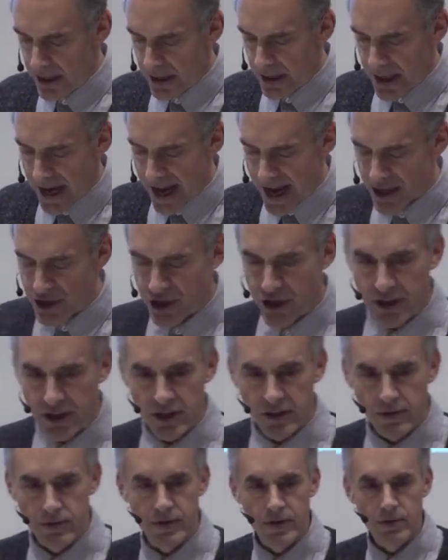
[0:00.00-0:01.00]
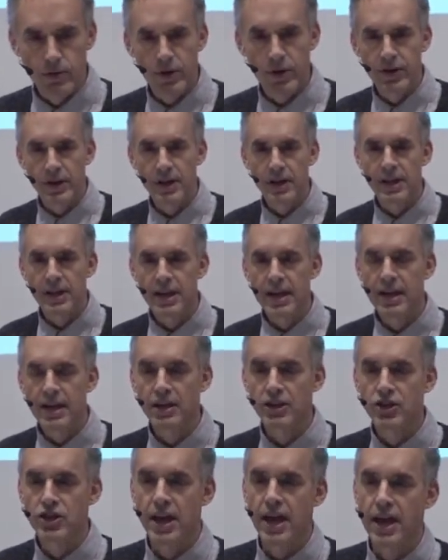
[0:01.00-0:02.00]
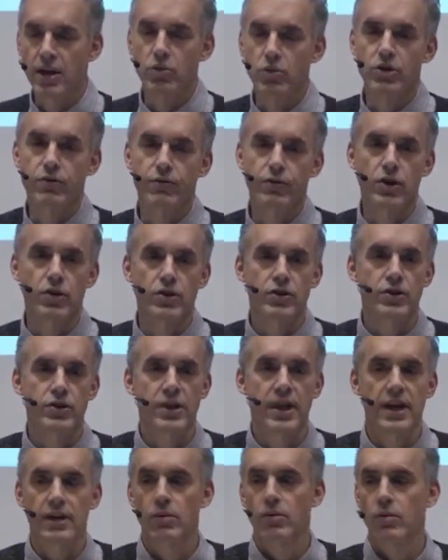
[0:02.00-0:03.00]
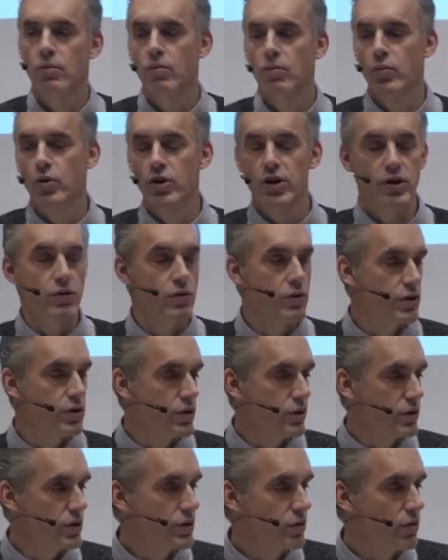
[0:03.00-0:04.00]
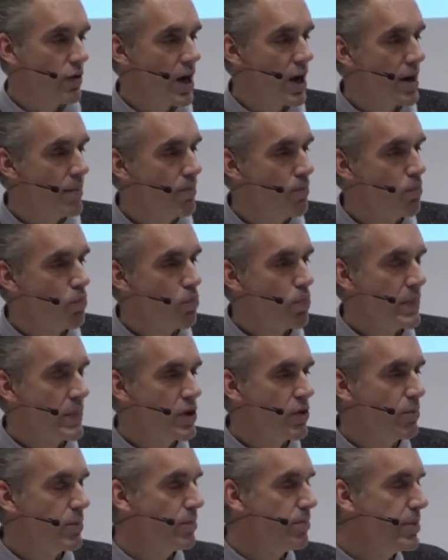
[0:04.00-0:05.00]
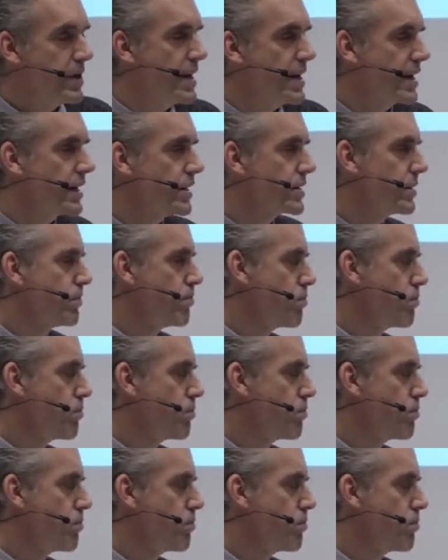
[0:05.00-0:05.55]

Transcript: adjectives within the English language first that were used to describe human beings,